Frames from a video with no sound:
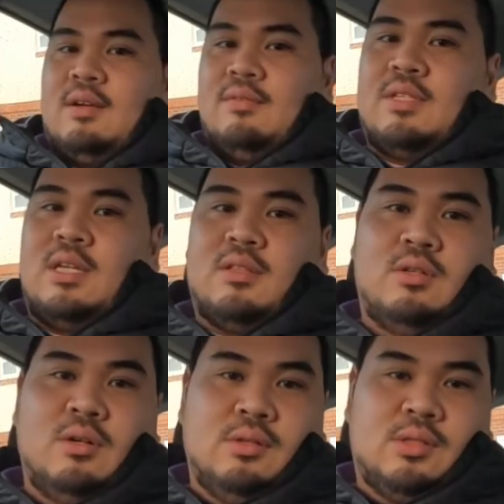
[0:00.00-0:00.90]
I've set
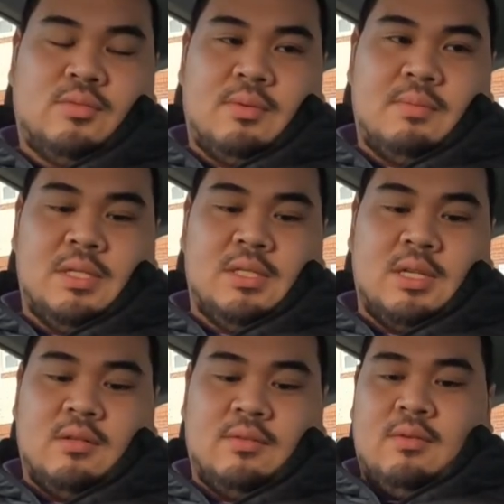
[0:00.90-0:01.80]
goals for
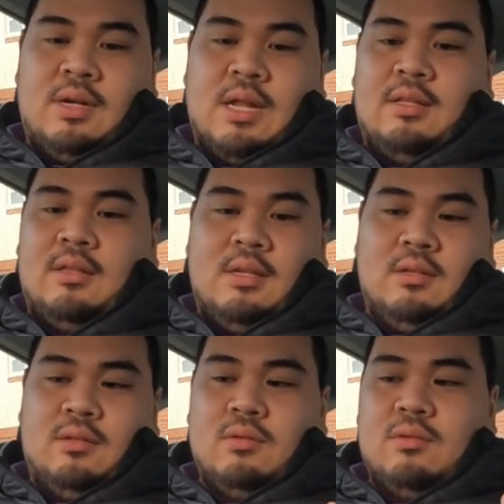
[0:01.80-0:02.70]
myself
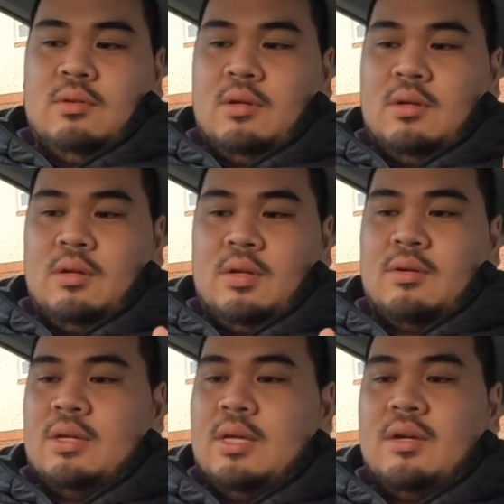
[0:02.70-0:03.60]
relating to
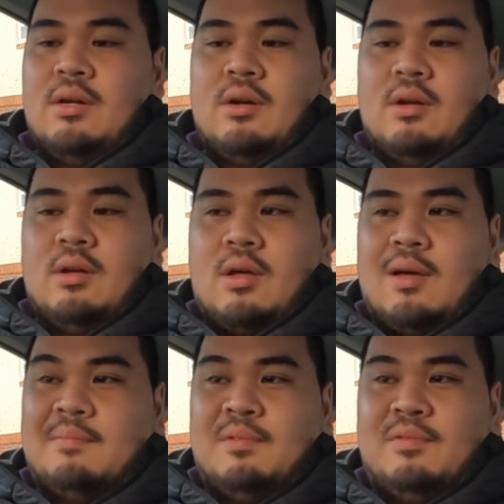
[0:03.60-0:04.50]
career,
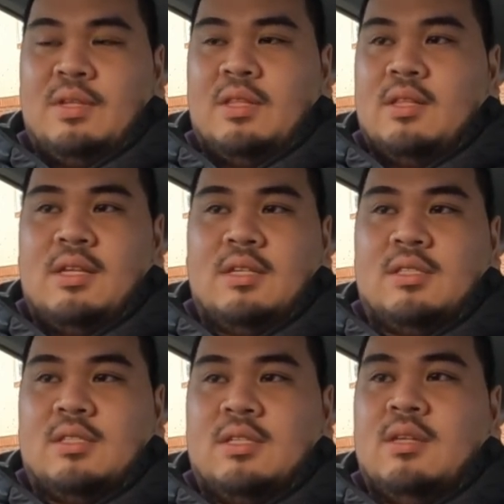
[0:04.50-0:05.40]
um,
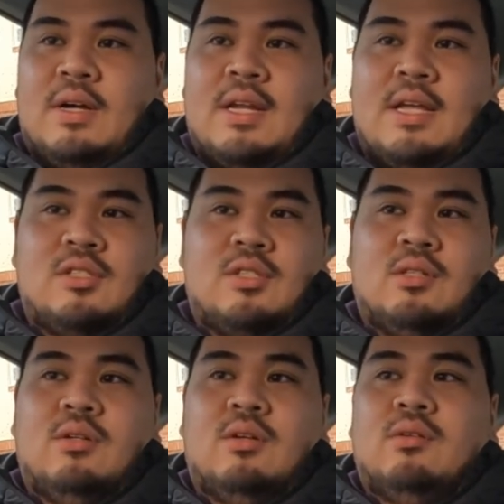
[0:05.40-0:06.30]
fitness,
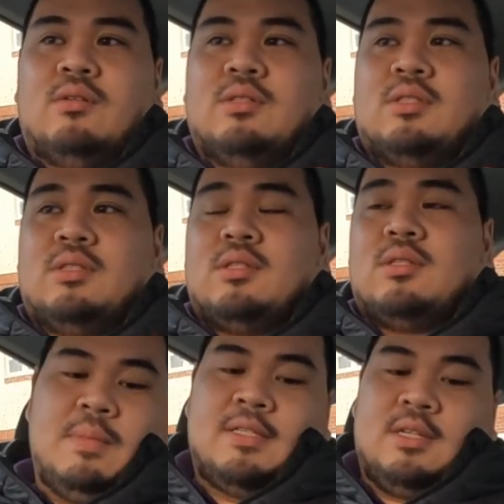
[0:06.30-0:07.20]
financial goals.
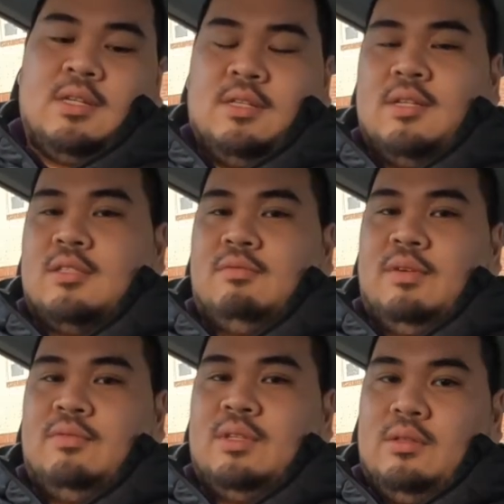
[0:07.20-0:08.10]
Basically, there's
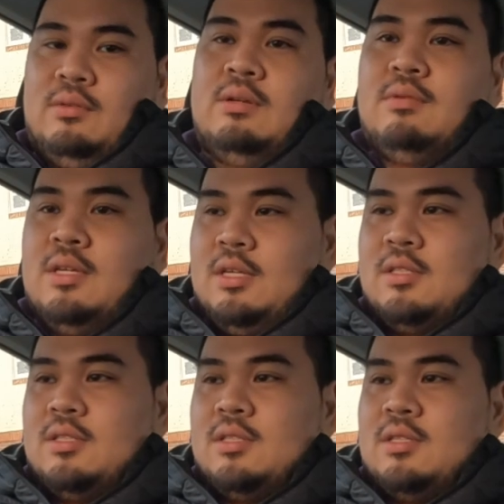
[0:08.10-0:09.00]
53
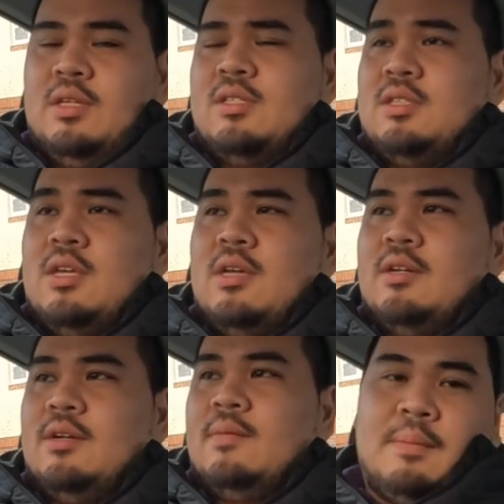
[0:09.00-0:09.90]
weeks this
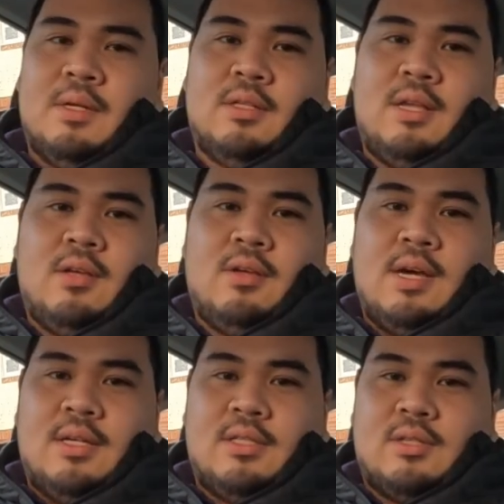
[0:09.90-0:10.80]
year. I'm gonna take you
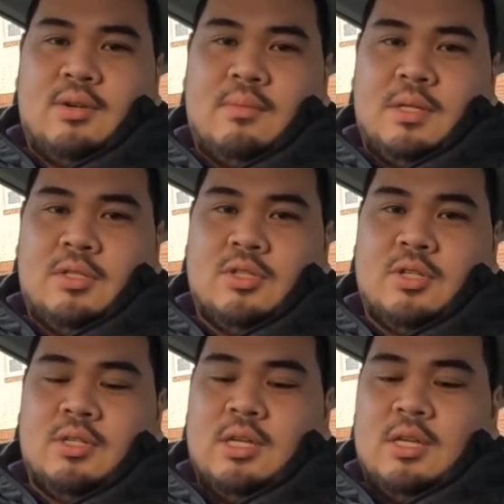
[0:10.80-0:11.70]
guys on my
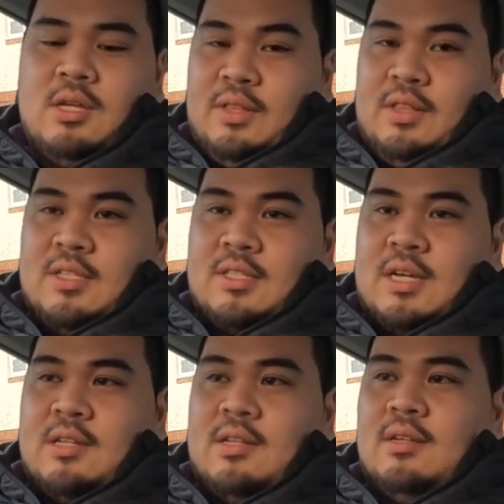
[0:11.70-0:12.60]
journey, fitness
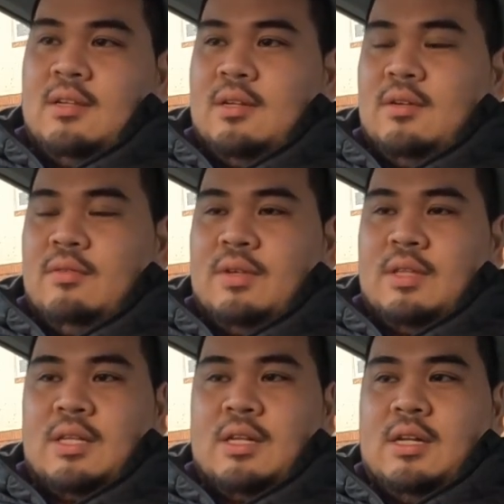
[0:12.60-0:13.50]
side of it at